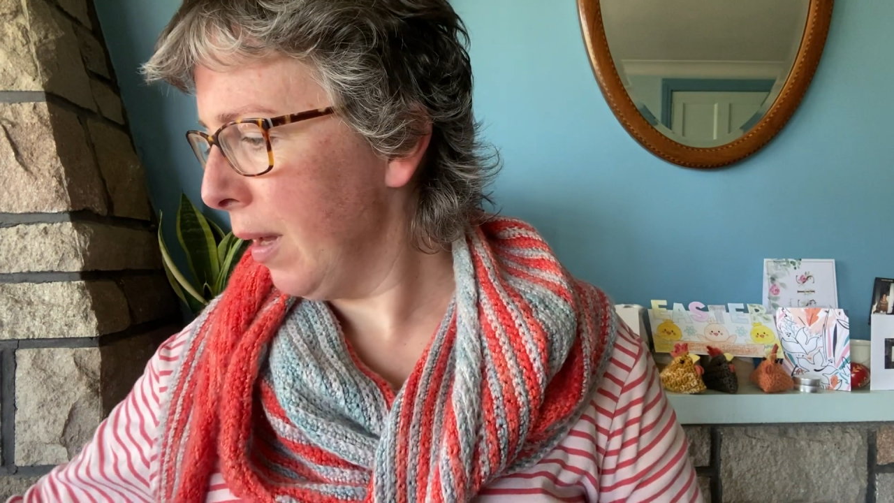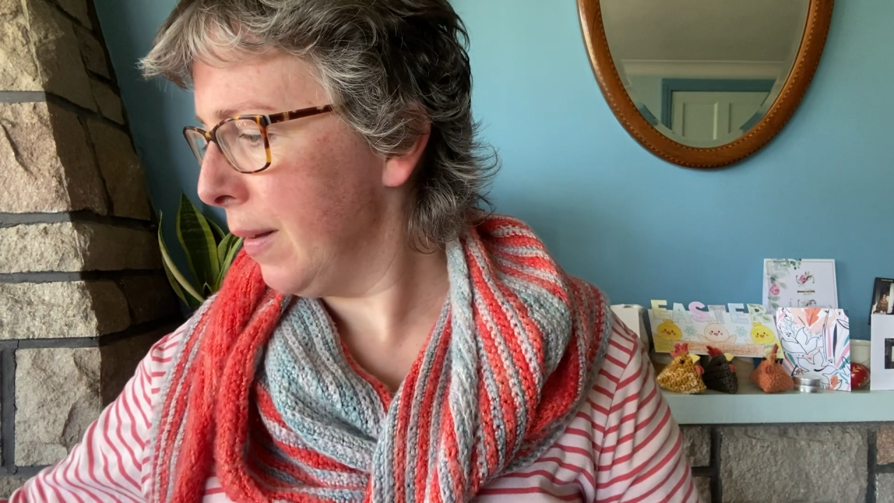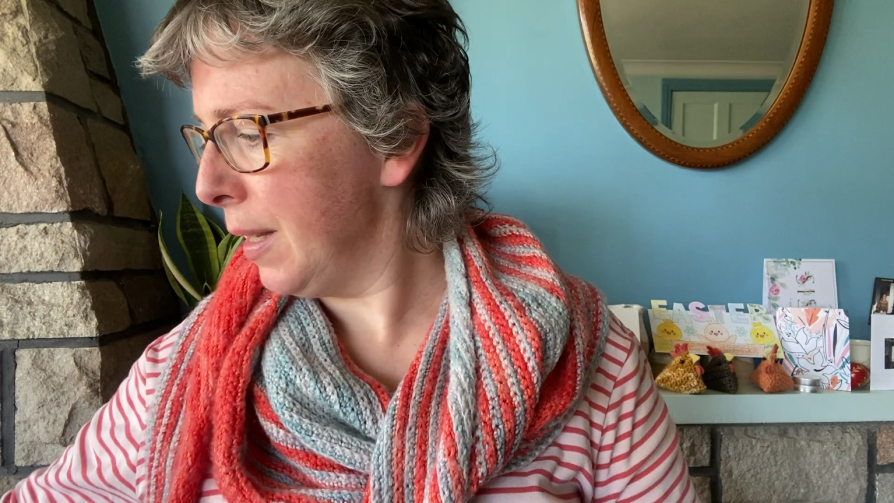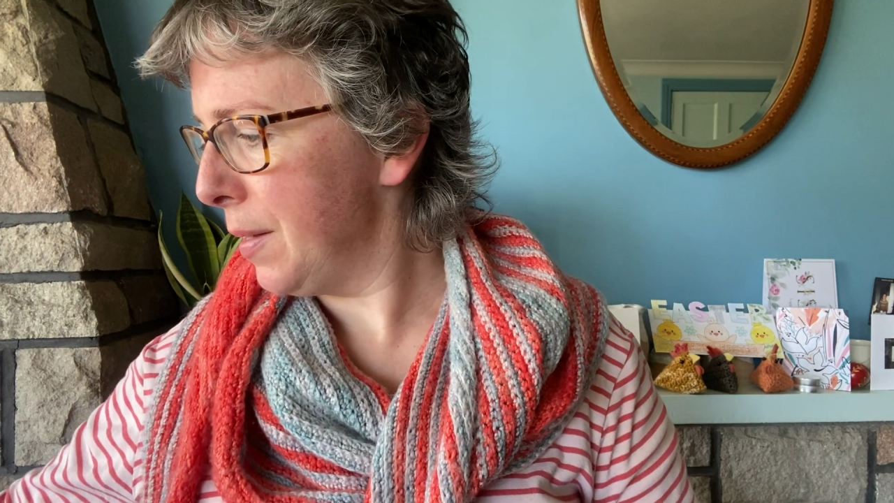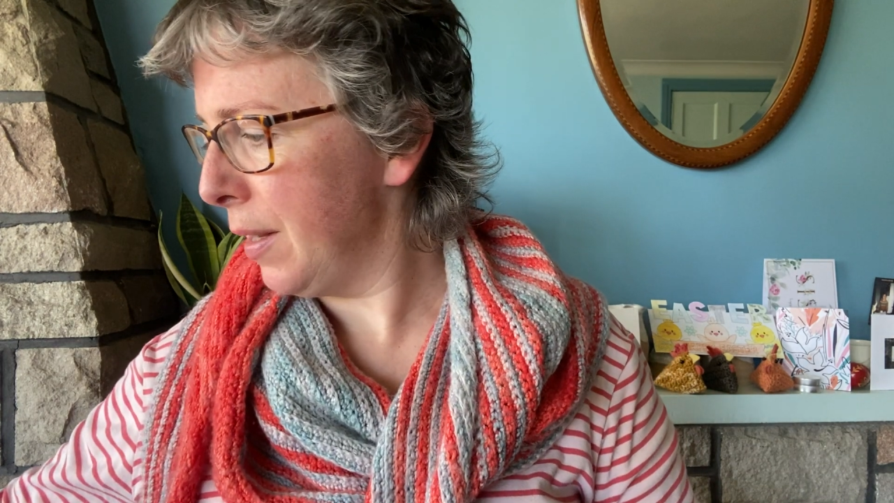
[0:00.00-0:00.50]

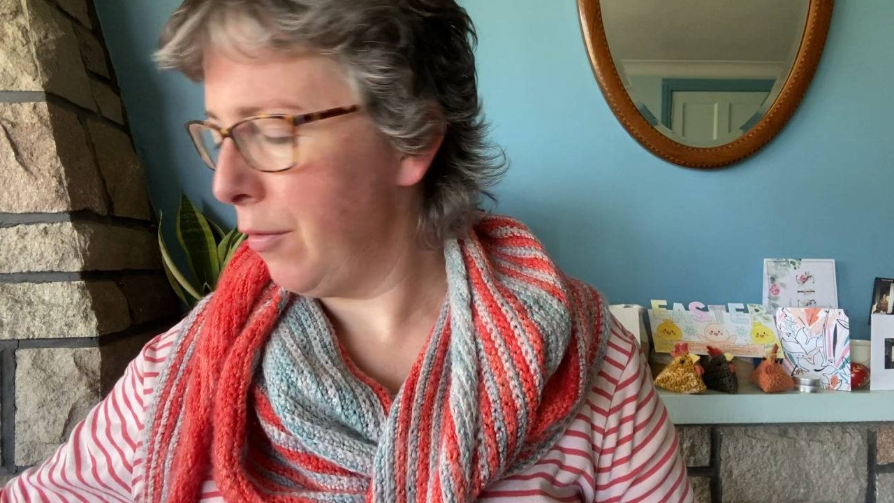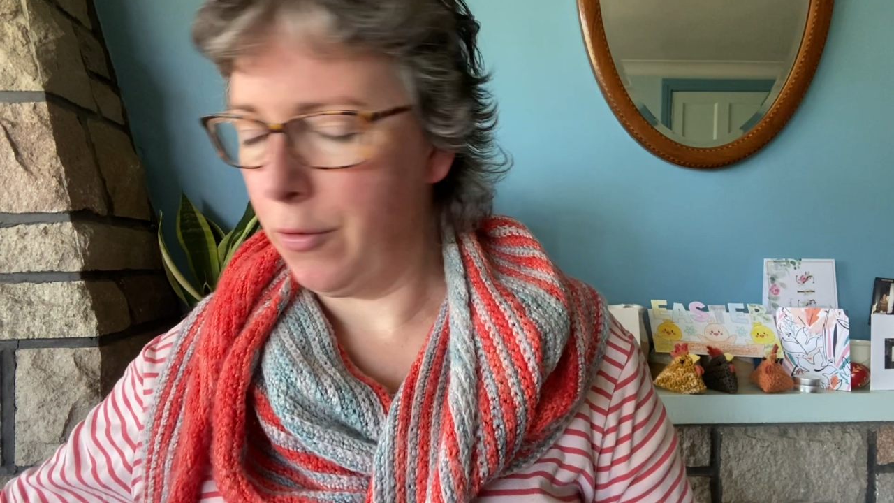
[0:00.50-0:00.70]
Nice and